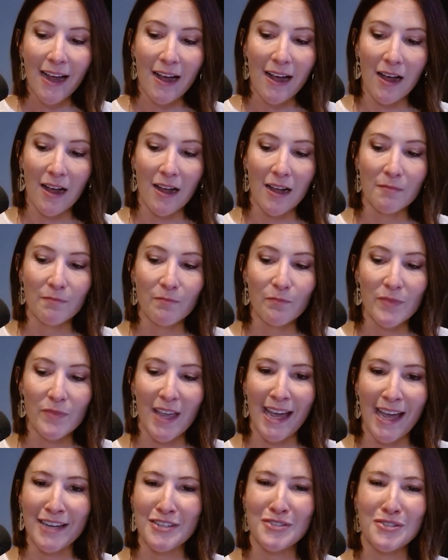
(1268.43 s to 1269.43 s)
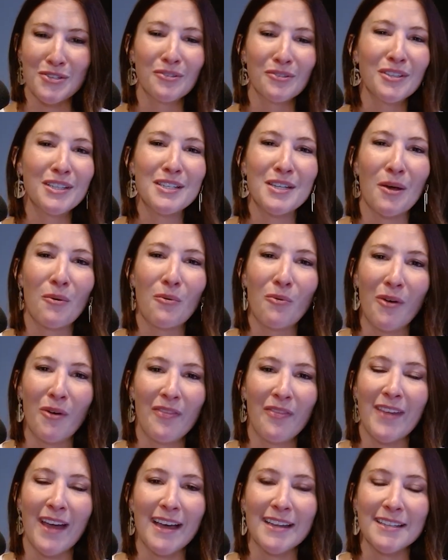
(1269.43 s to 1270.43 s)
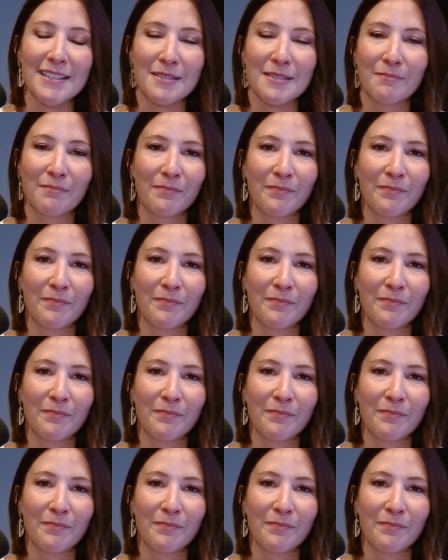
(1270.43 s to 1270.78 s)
And you certainly don't want that